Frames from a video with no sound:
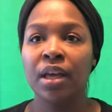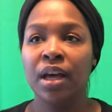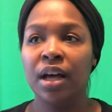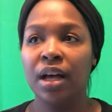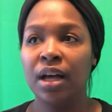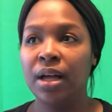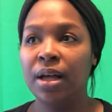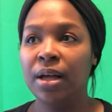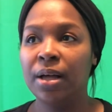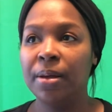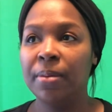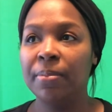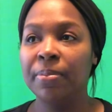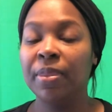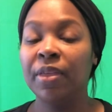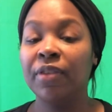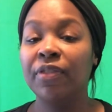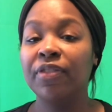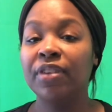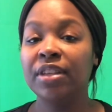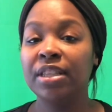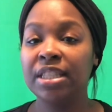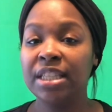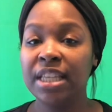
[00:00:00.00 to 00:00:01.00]
Um, the
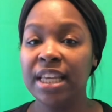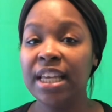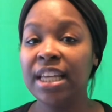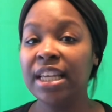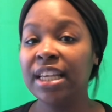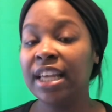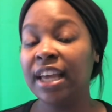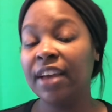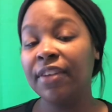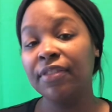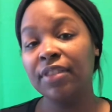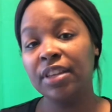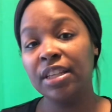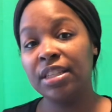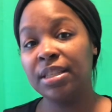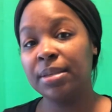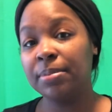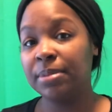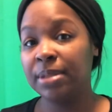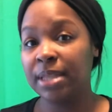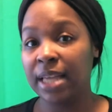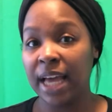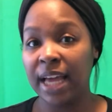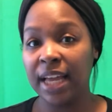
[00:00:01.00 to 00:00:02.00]
fatigue definitely
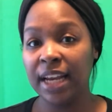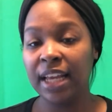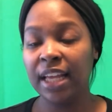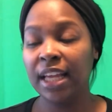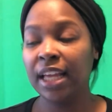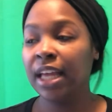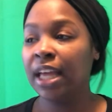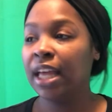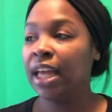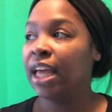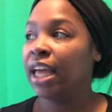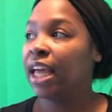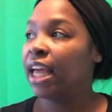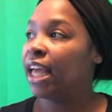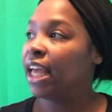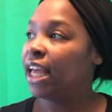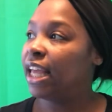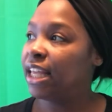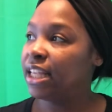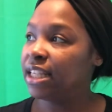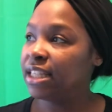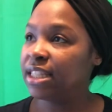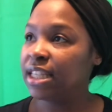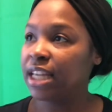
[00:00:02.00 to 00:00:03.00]
subsided
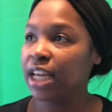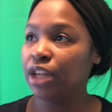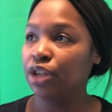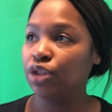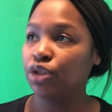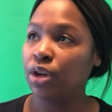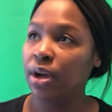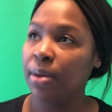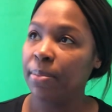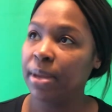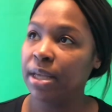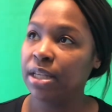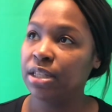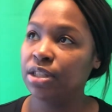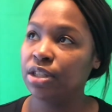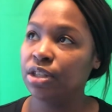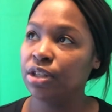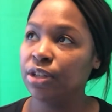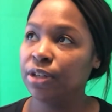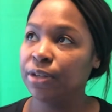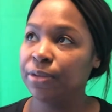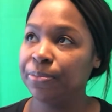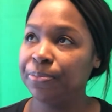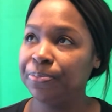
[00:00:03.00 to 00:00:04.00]
in second
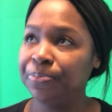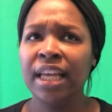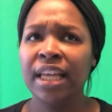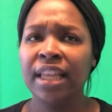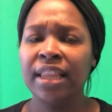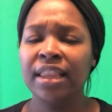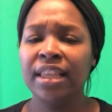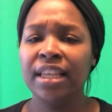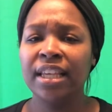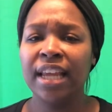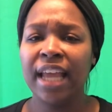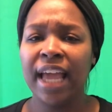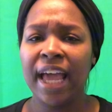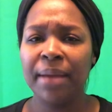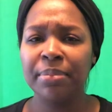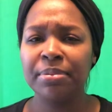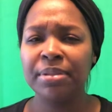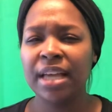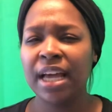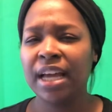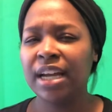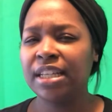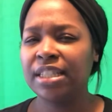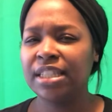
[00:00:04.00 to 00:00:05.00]
trimester the naps
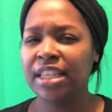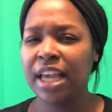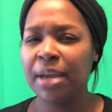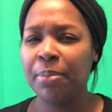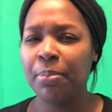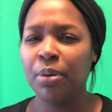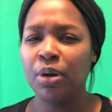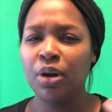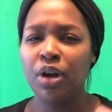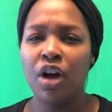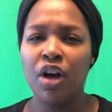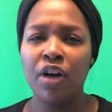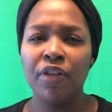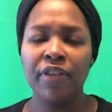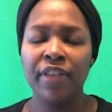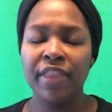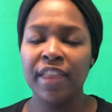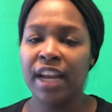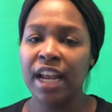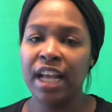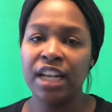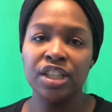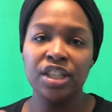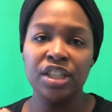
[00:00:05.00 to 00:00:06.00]
kind of tapered off and
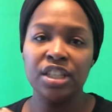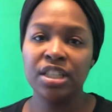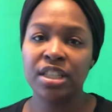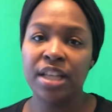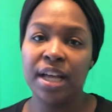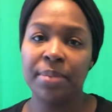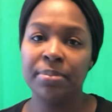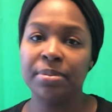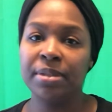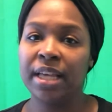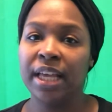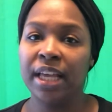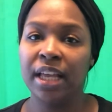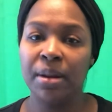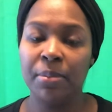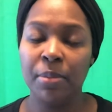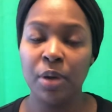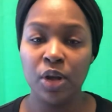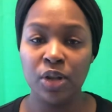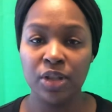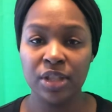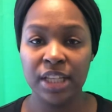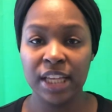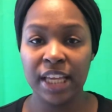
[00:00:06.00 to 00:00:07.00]
then I just stopped taking them
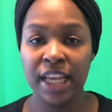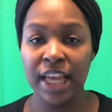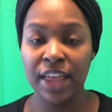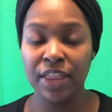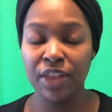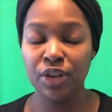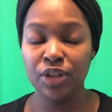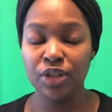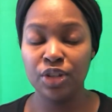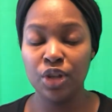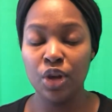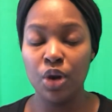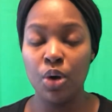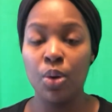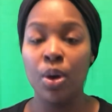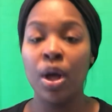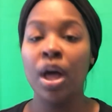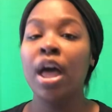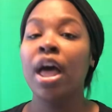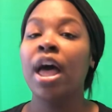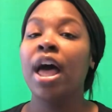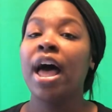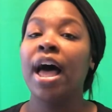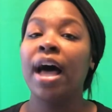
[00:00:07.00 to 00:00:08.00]
all together. So
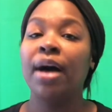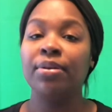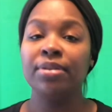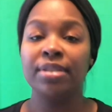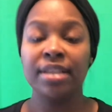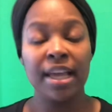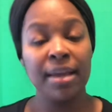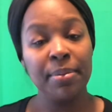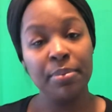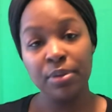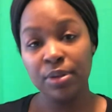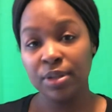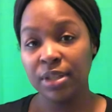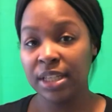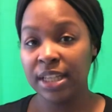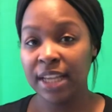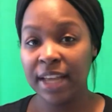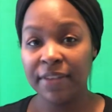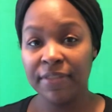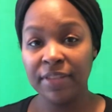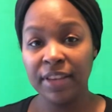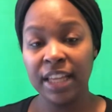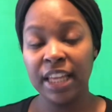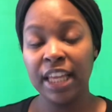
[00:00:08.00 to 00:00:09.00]
I was able to
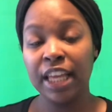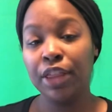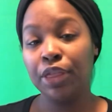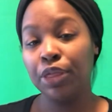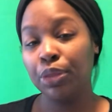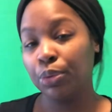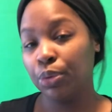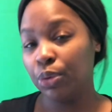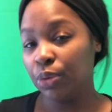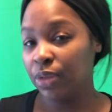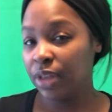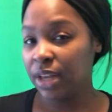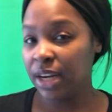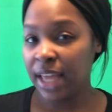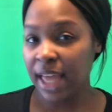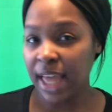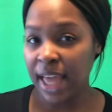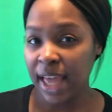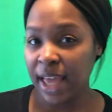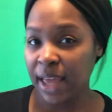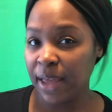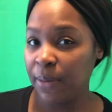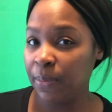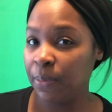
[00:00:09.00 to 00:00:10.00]
definitely get through the
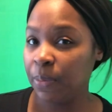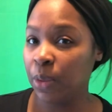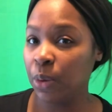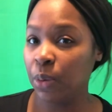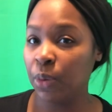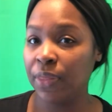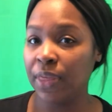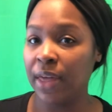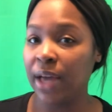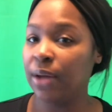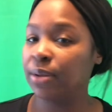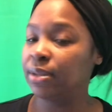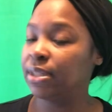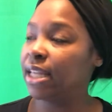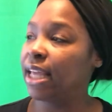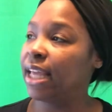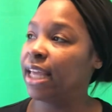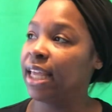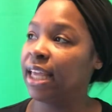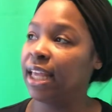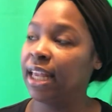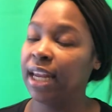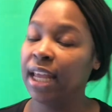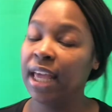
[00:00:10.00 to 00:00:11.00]
day without
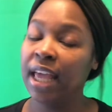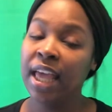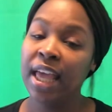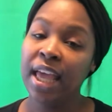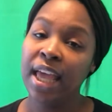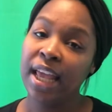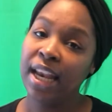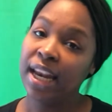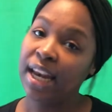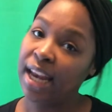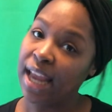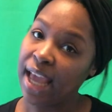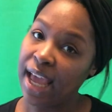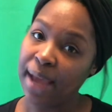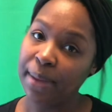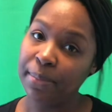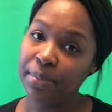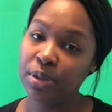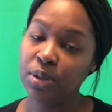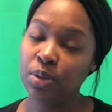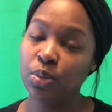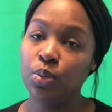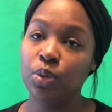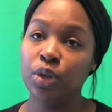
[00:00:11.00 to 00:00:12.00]
taking
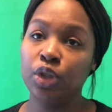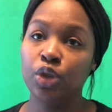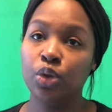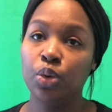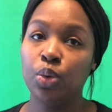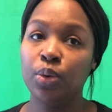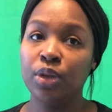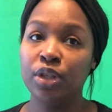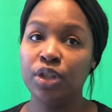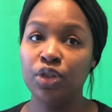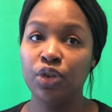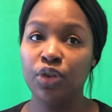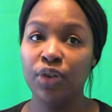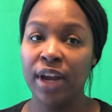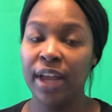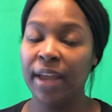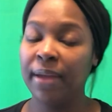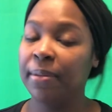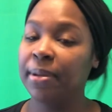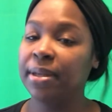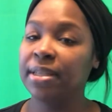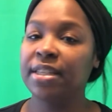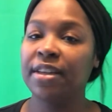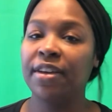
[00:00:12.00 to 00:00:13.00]
naps, which was
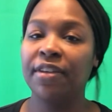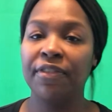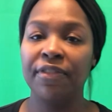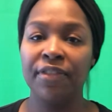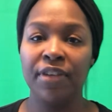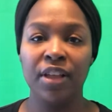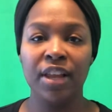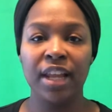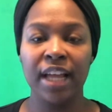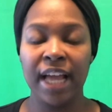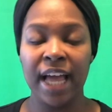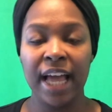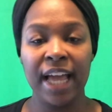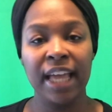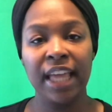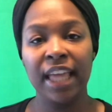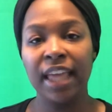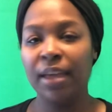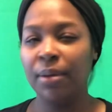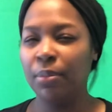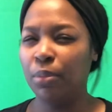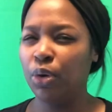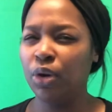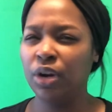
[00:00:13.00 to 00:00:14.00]
great because I felt like I can
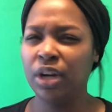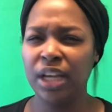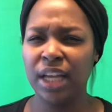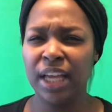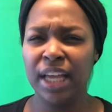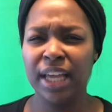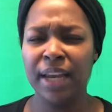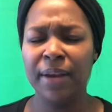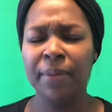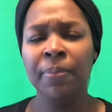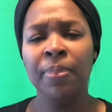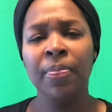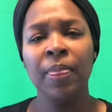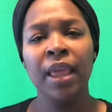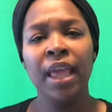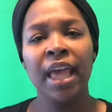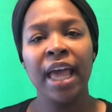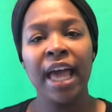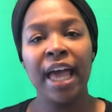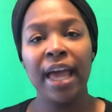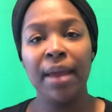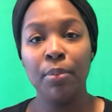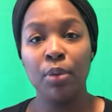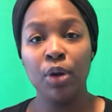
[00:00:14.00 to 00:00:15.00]
get more done.
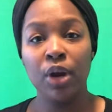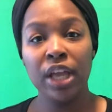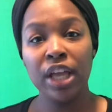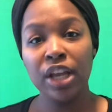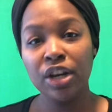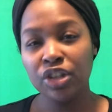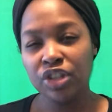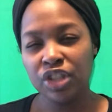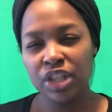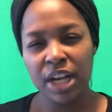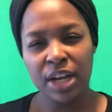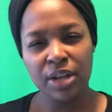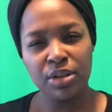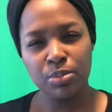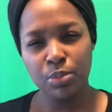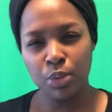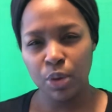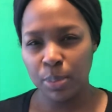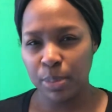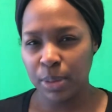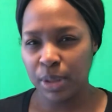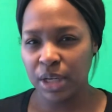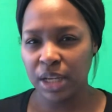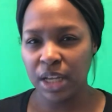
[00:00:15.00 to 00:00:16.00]
I had more energy, I was more
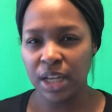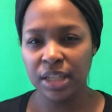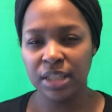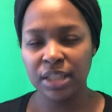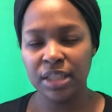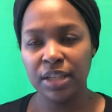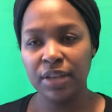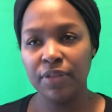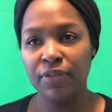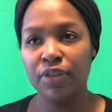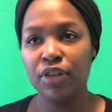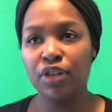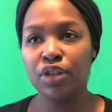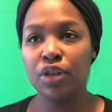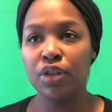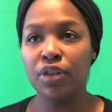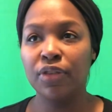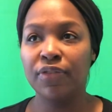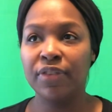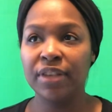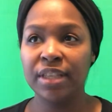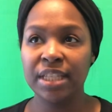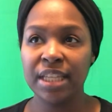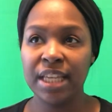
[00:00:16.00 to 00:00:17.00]
productive, so the
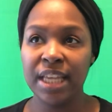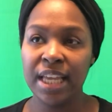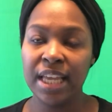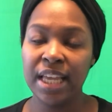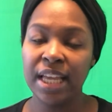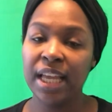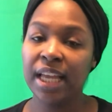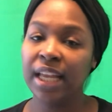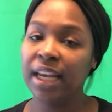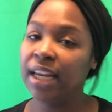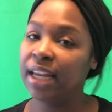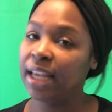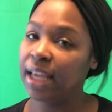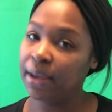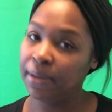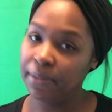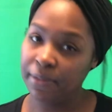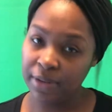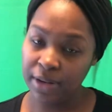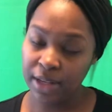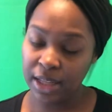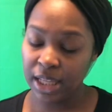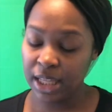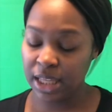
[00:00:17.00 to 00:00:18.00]
fatigue
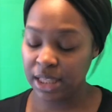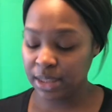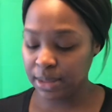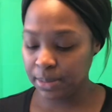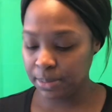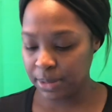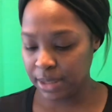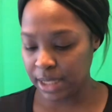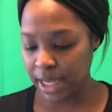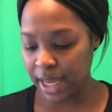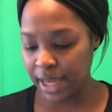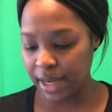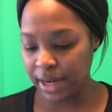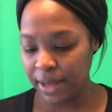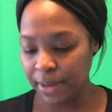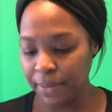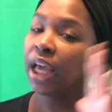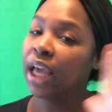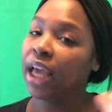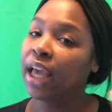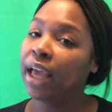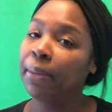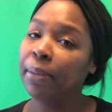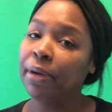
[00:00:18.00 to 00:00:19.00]
definitely subsided.
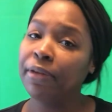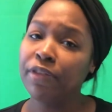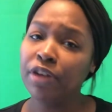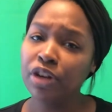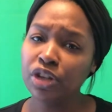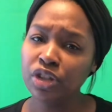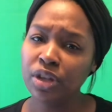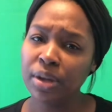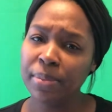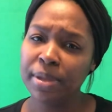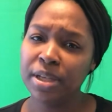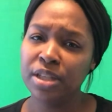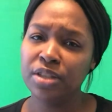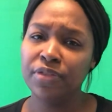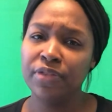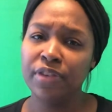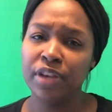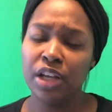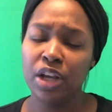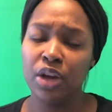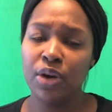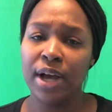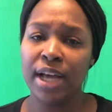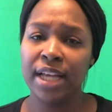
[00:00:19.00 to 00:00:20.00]
In my first trimester
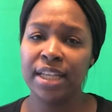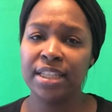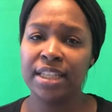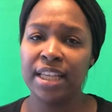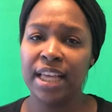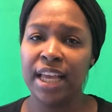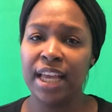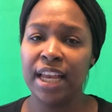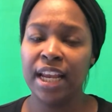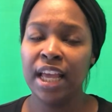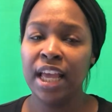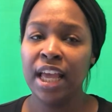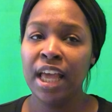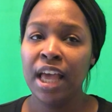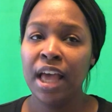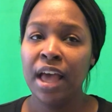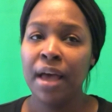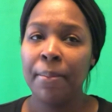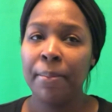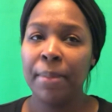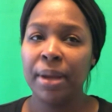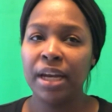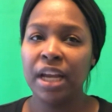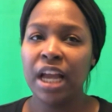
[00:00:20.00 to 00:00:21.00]
video, I said
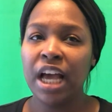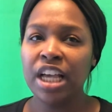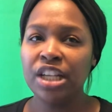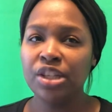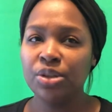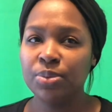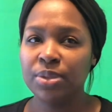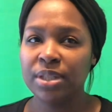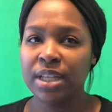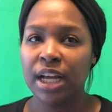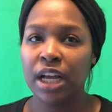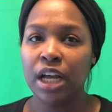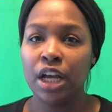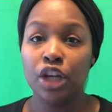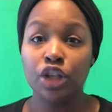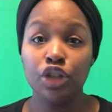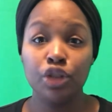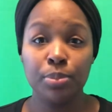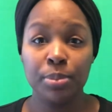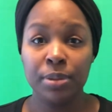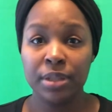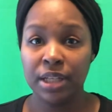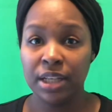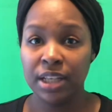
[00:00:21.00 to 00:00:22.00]
my nausea was like 100%
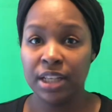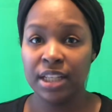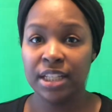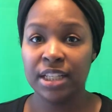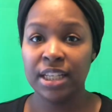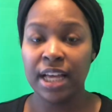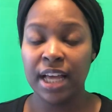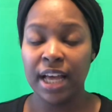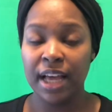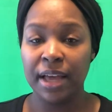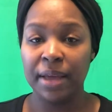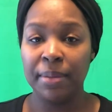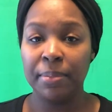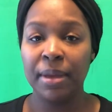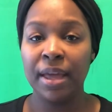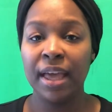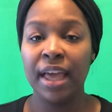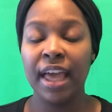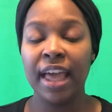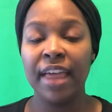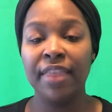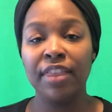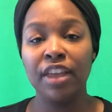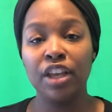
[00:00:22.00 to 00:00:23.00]
of the time,
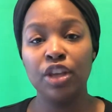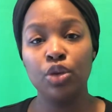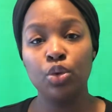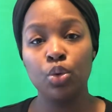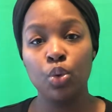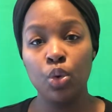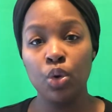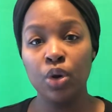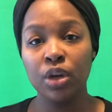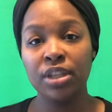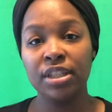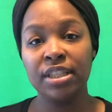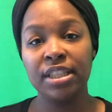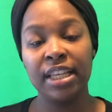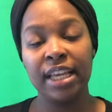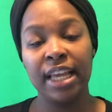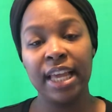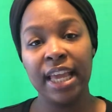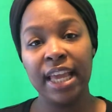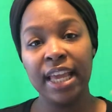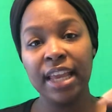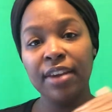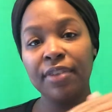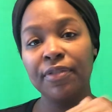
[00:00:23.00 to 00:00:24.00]
and then towards the
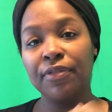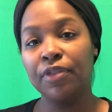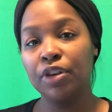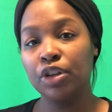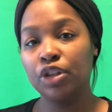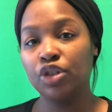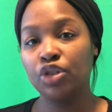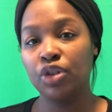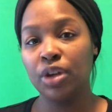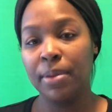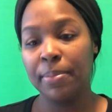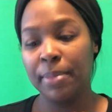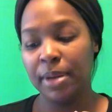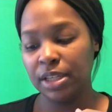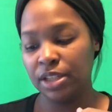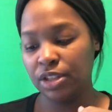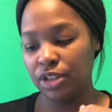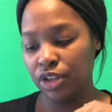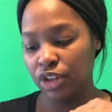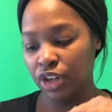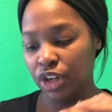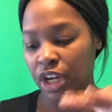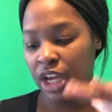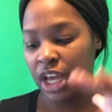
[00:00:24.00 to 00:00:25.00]
end of first
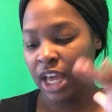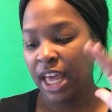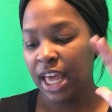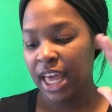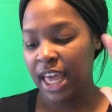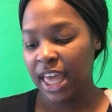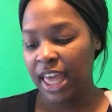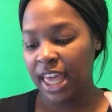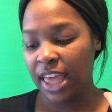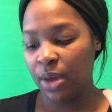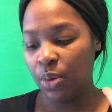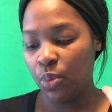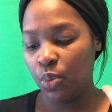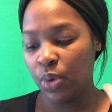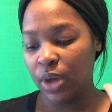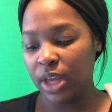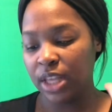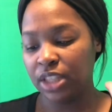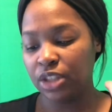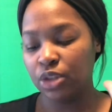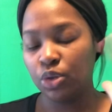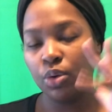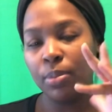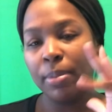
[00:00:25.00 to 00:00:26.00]
trimester, it
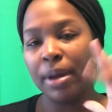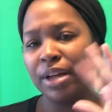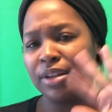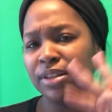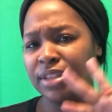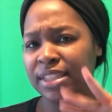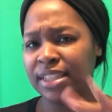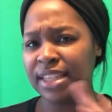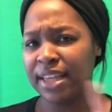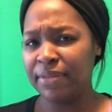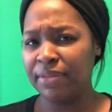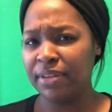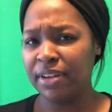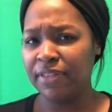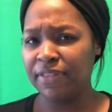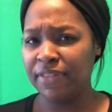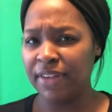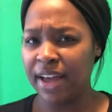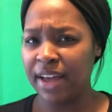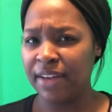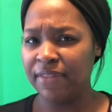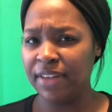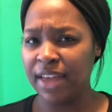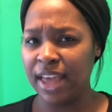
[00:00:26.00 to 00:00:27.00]
went to about
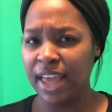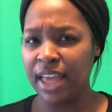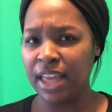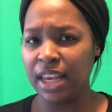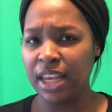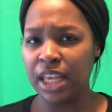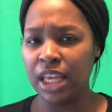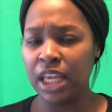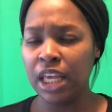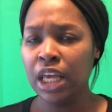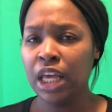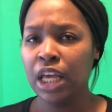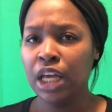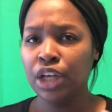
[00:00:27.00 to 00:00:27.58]
75, 80.